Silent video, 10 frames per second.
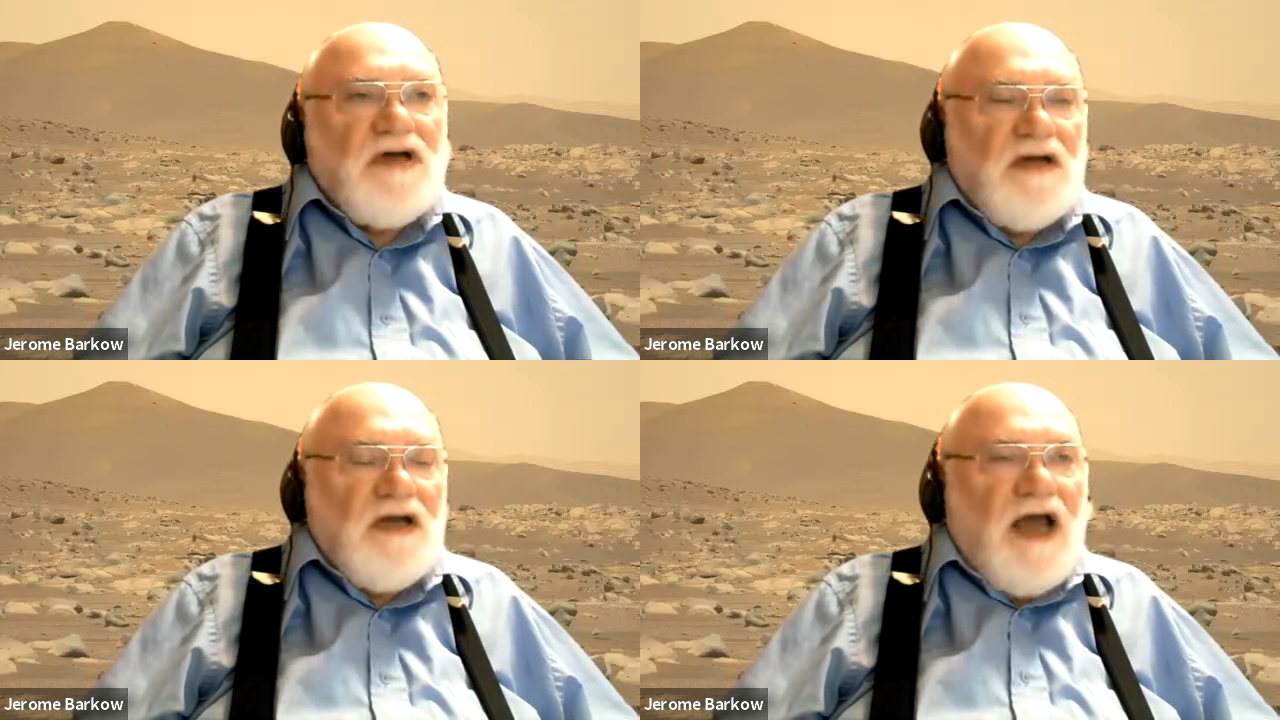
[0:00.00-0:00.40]

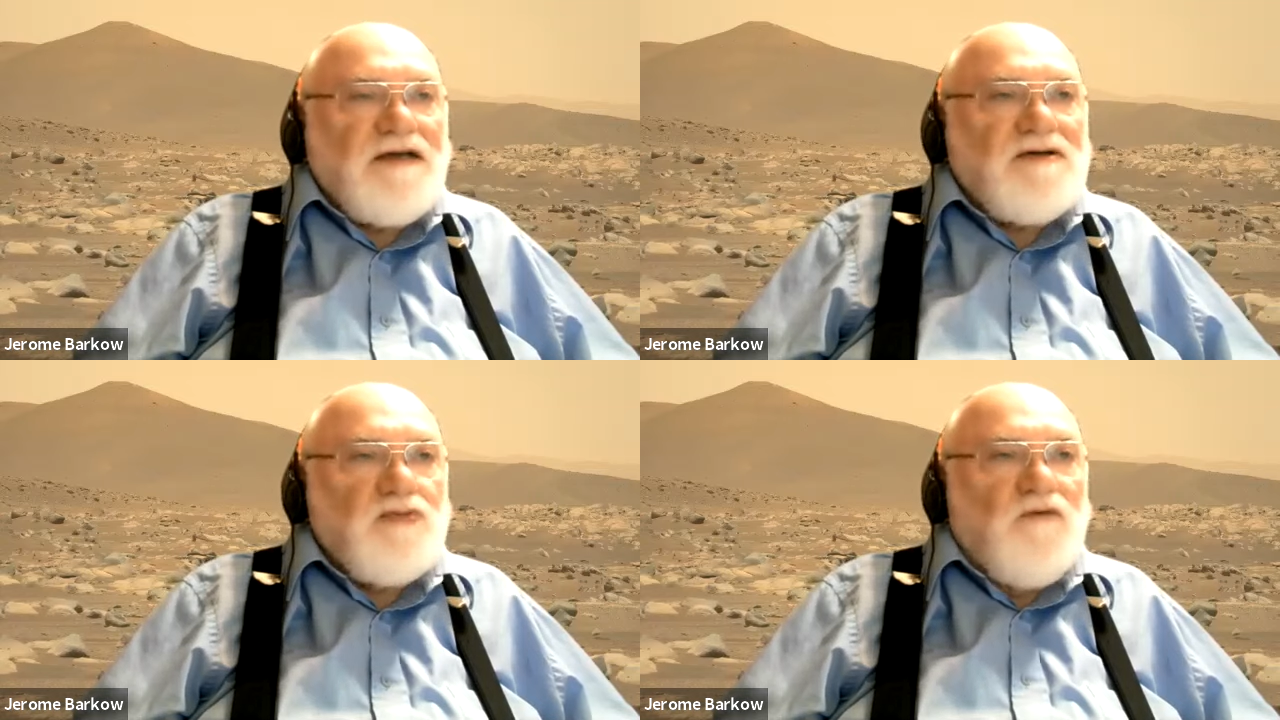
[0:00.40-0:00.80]
He
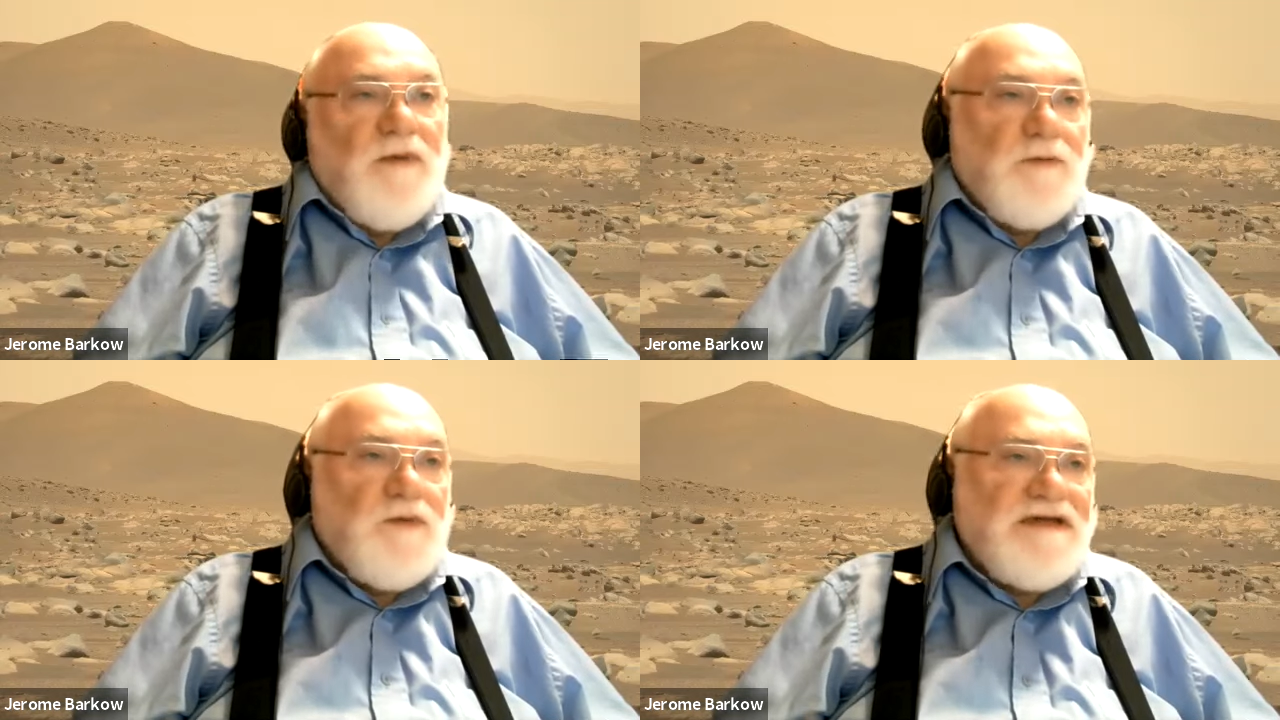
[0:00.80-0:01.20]
has to have
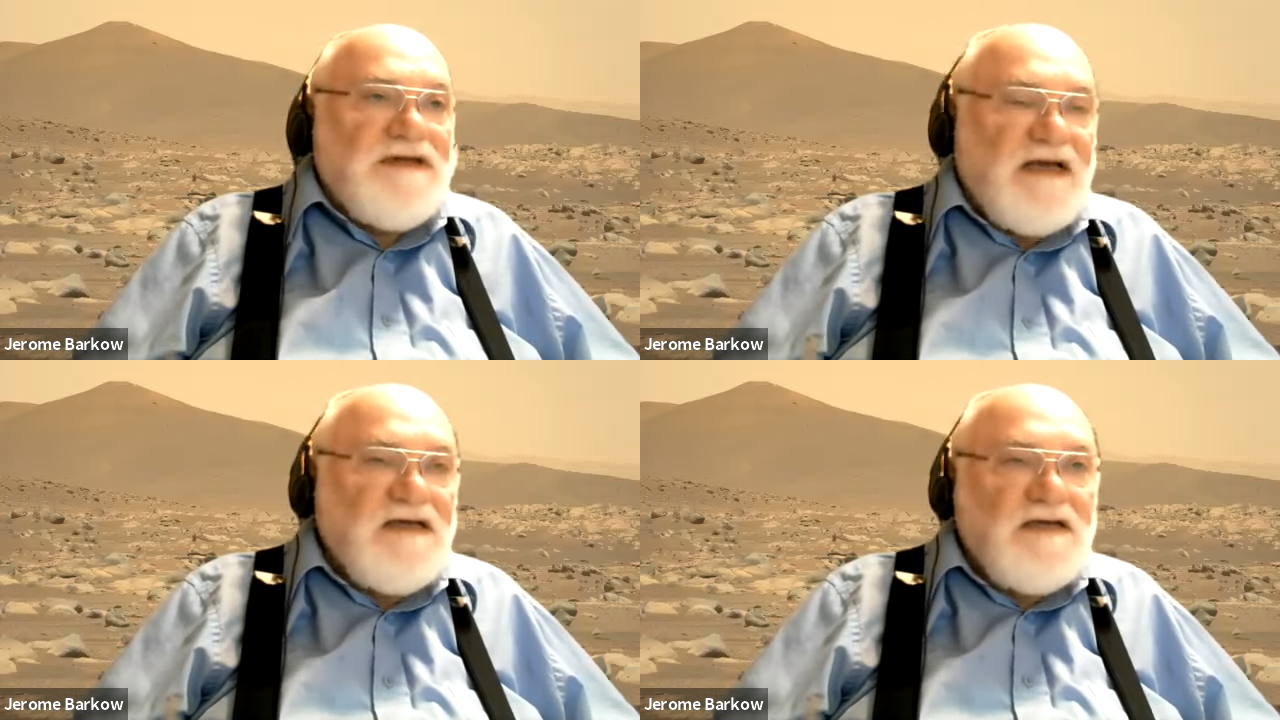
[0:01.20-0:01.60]
been
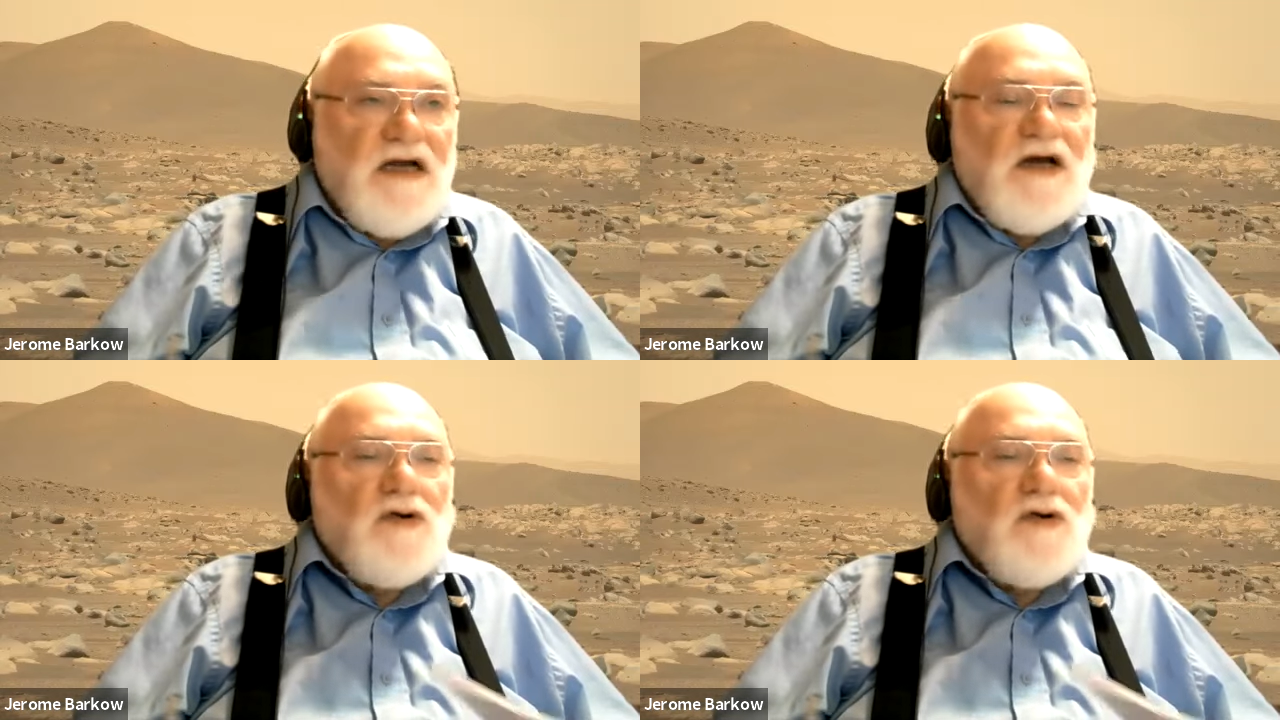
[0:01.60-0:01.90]
possessed,